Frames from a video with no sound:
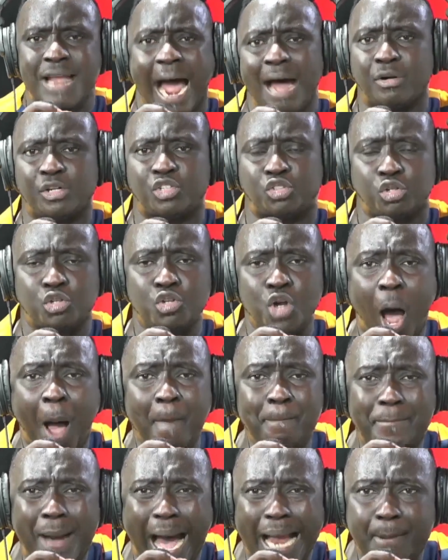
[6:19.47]
There is no
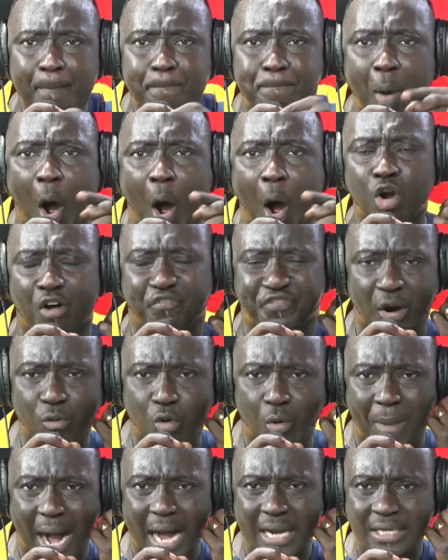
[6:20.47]
man born of a
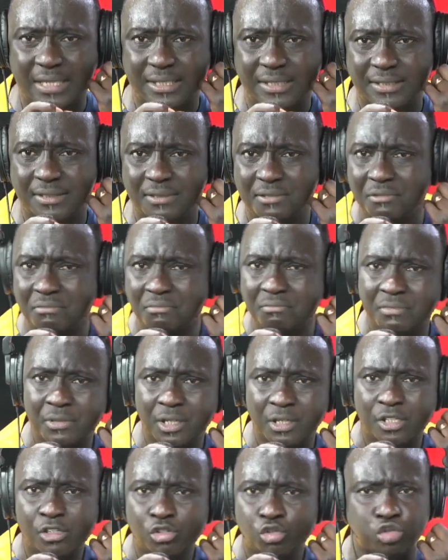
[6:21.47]
woman.
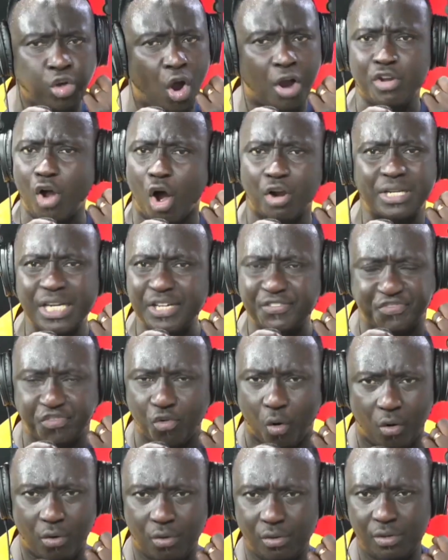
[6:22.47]
So your
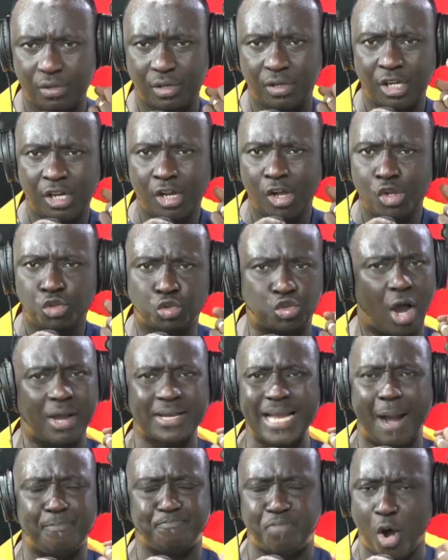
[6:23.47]
default, so
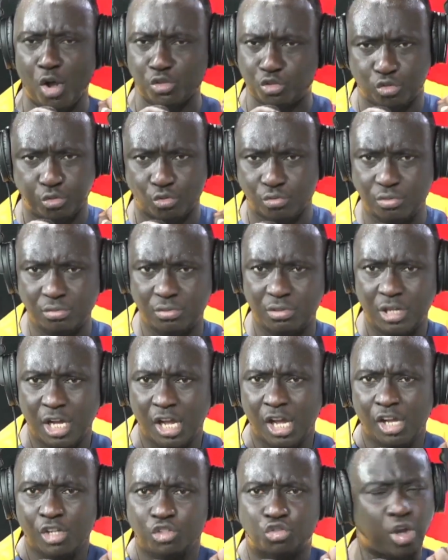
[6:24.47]
your apostle,
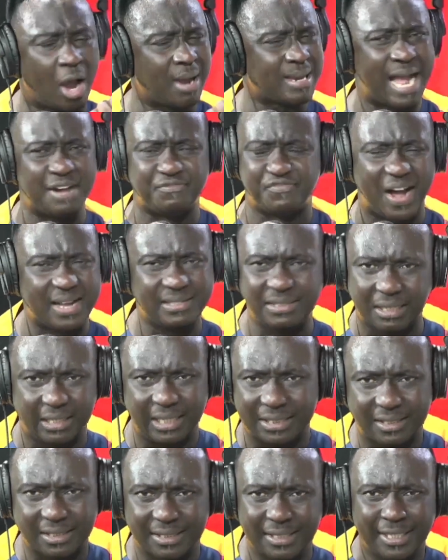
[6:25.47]
so your
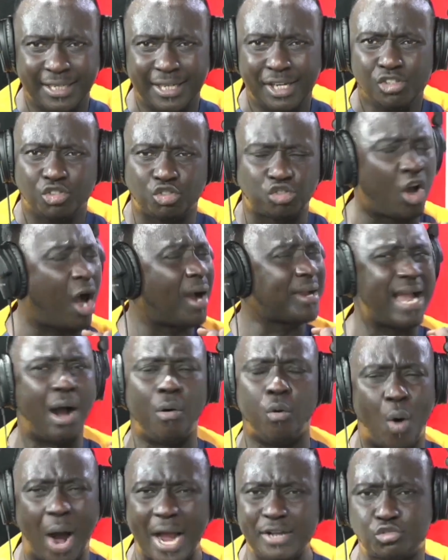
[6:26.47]
evangelist, so your
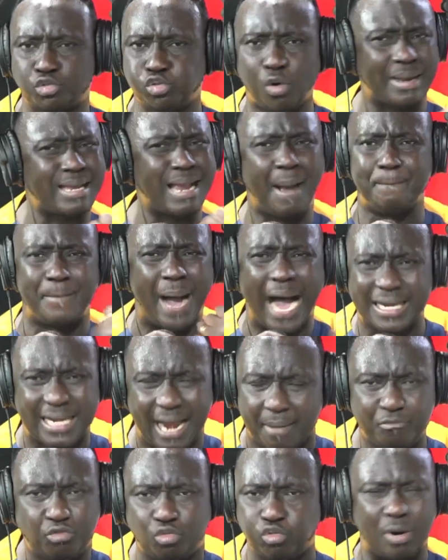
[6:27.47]
wife, so your
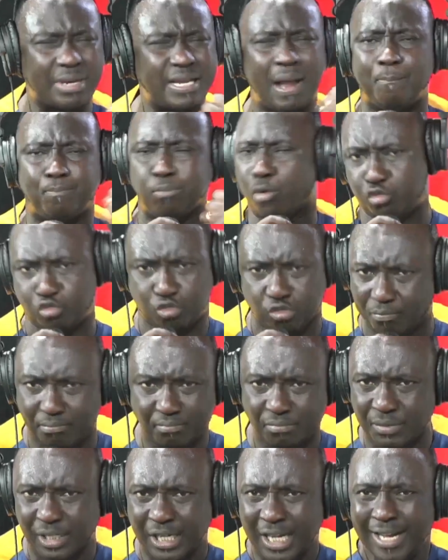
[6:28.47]
malam, so your
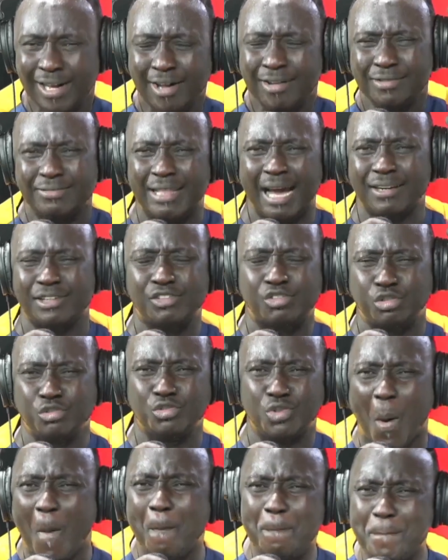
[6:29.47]
bosom. There is
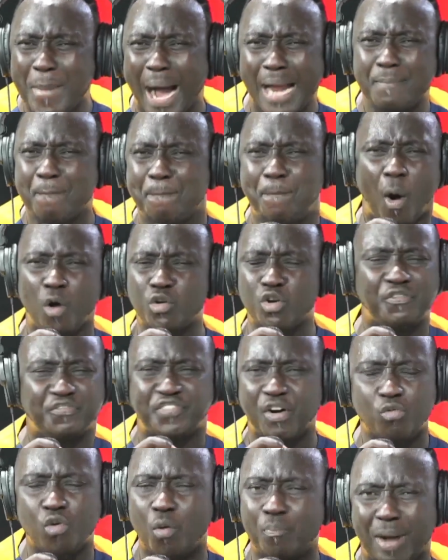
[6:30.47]
no man born of
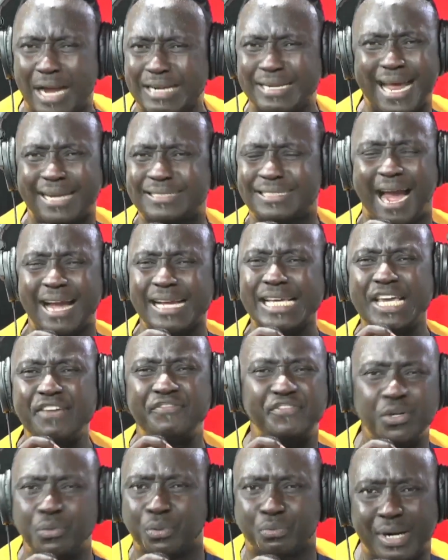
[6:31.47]
a woman that can
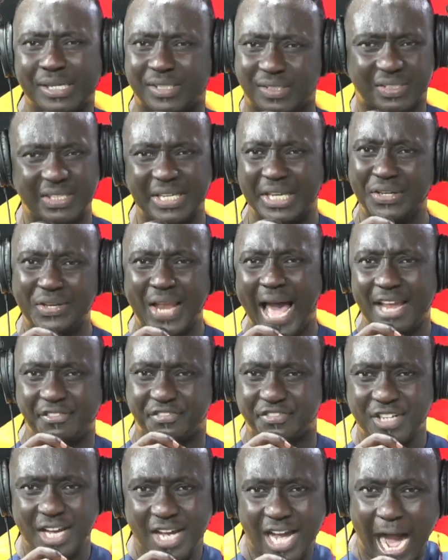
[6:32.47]
give you rest in
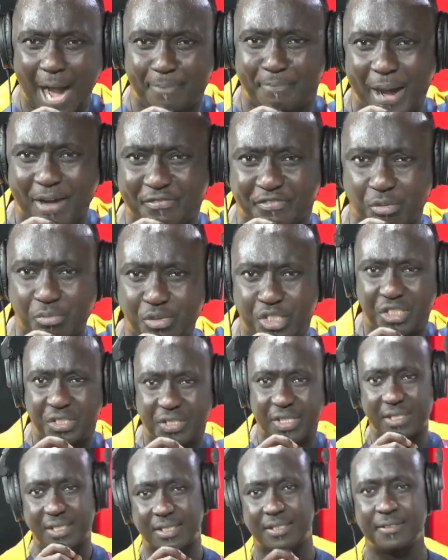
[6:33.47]
life apart from
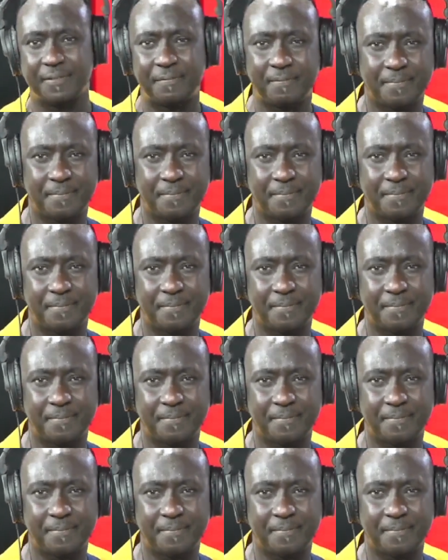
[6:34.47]
Jesus.